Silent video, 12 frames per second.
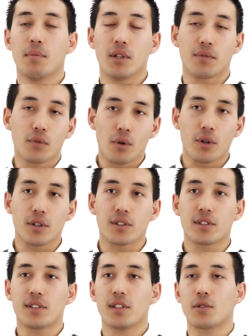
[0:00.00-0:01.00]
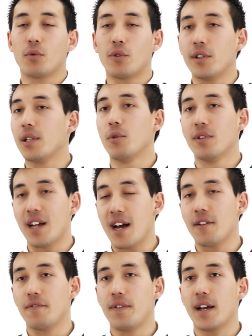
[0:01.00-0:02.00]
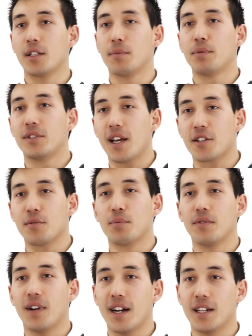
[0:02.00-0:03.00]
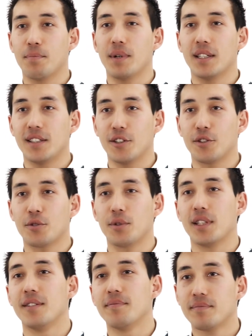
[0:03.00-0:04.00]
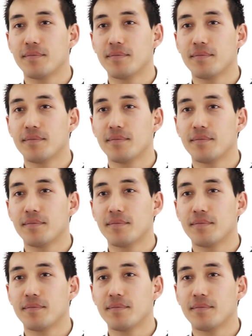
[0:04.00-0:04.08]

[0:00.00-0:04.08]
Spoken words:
but of course, this warning will not affect the protection provided by Deere Street.